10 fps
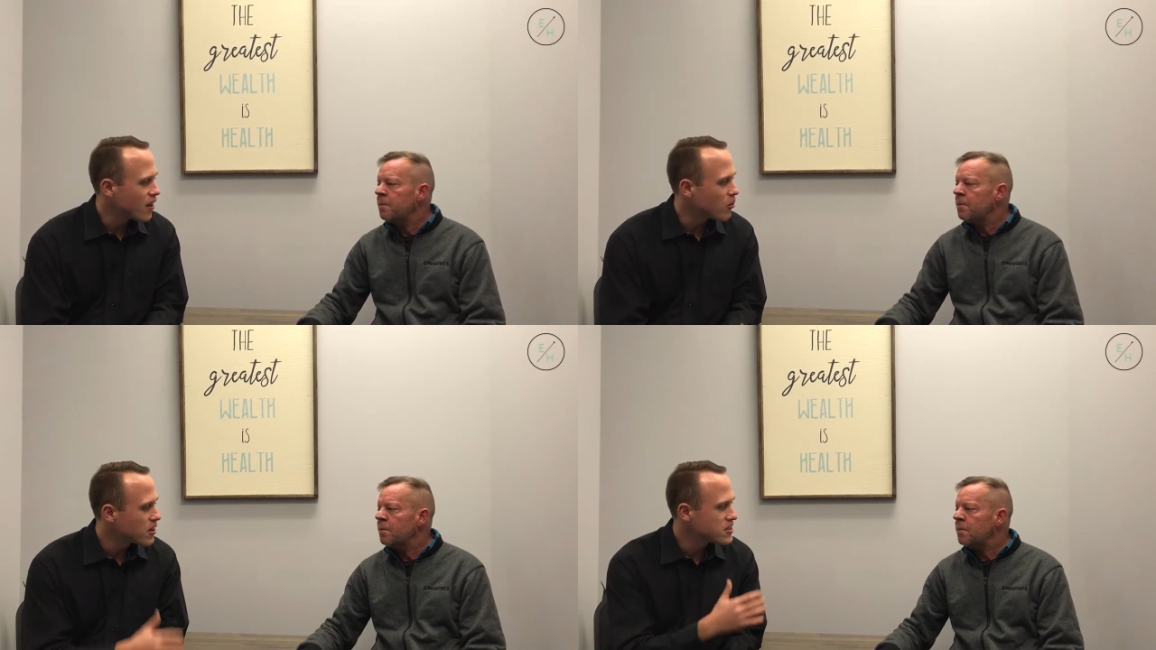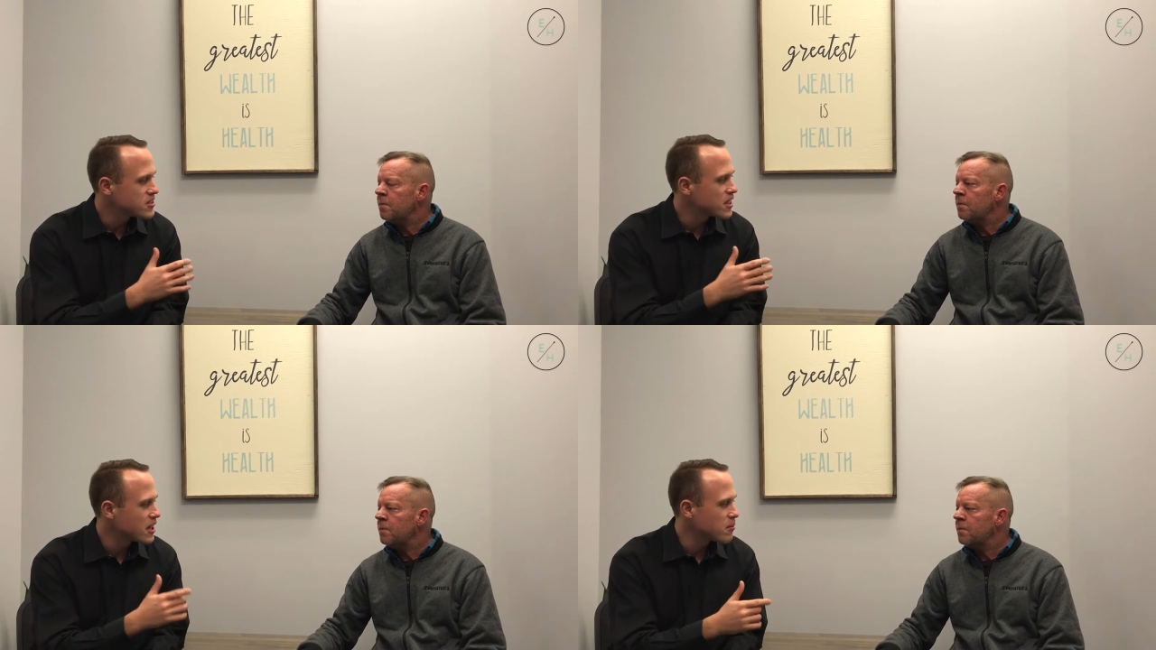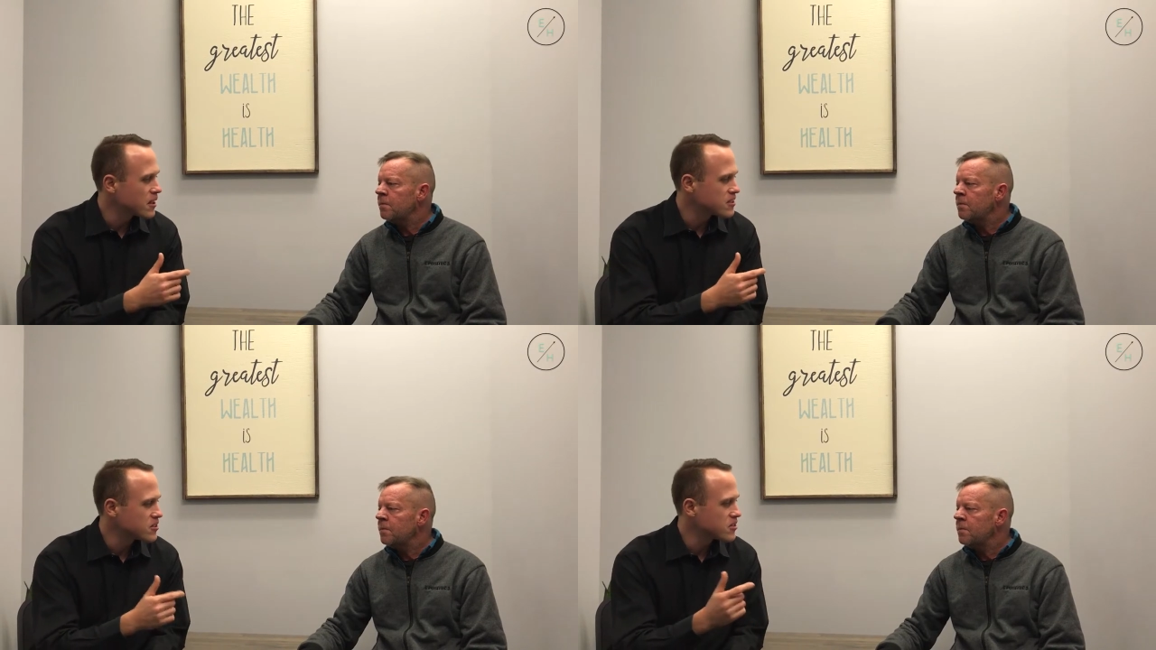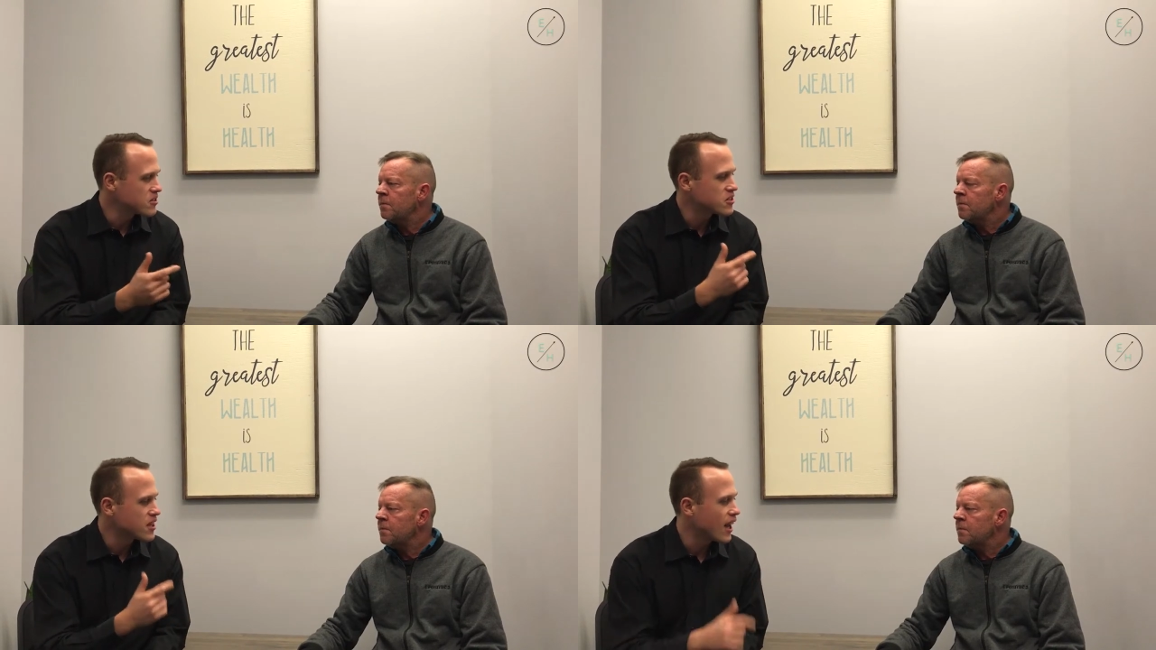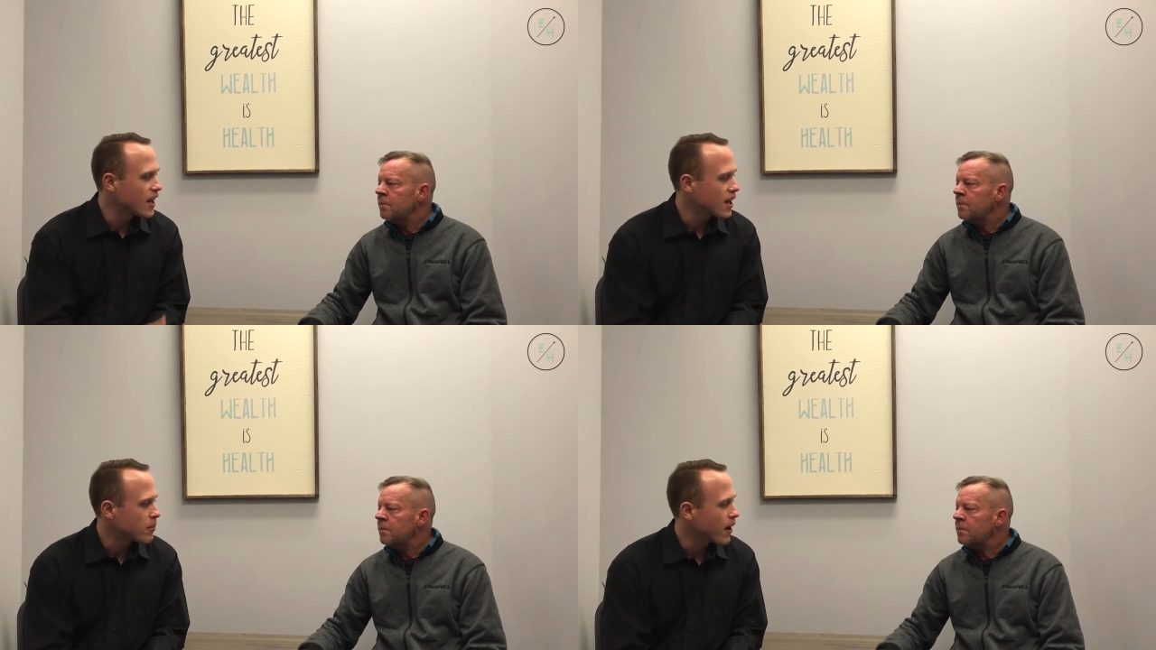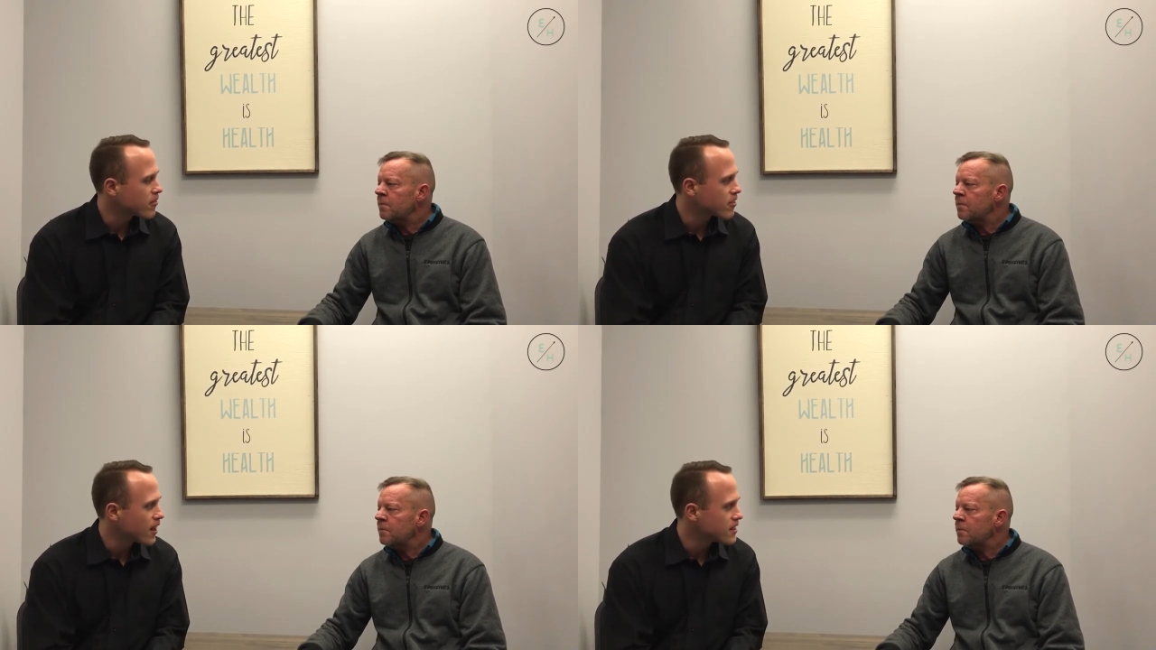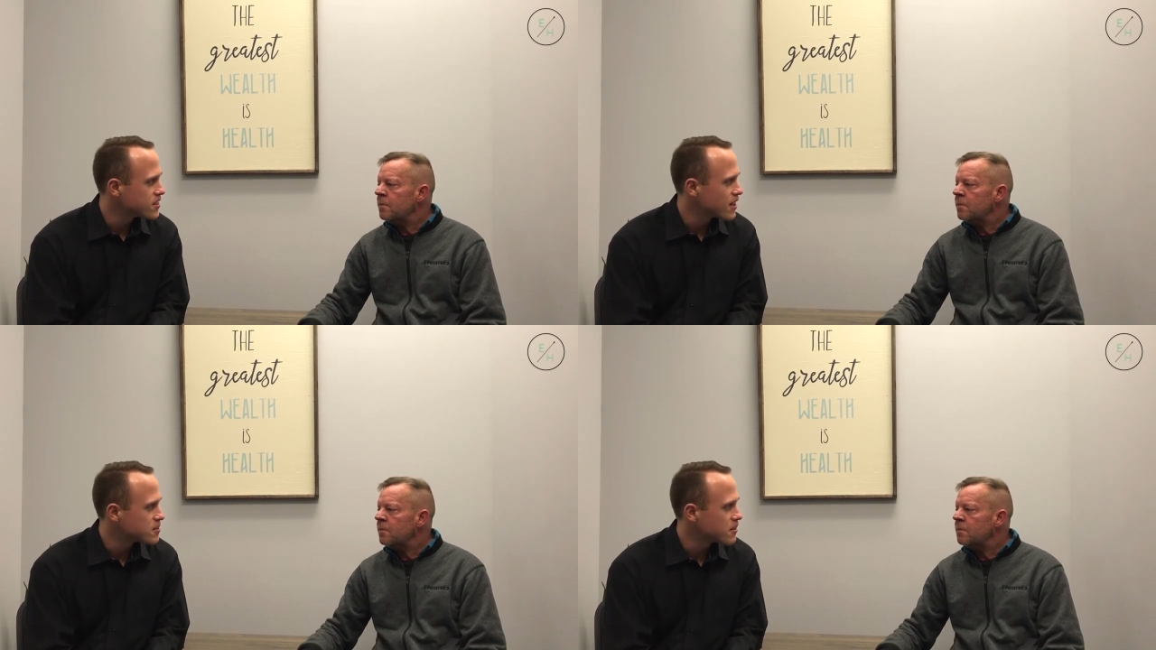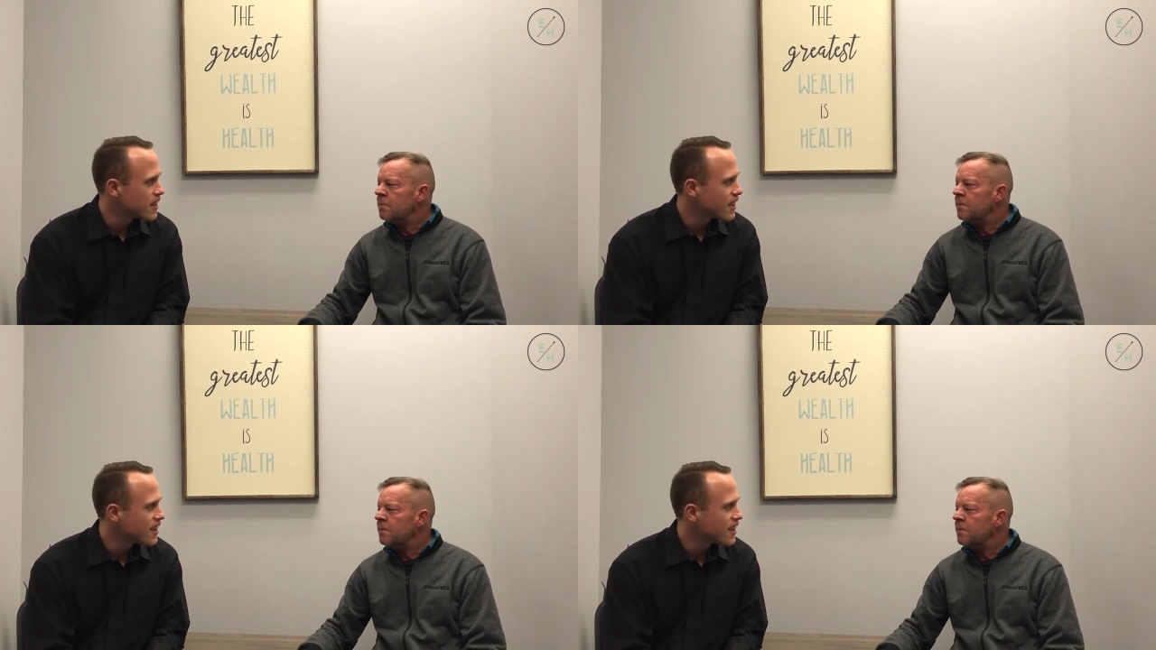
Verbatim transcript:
Speaker 1: what did you say to me as soon as you sat up after that adjustment?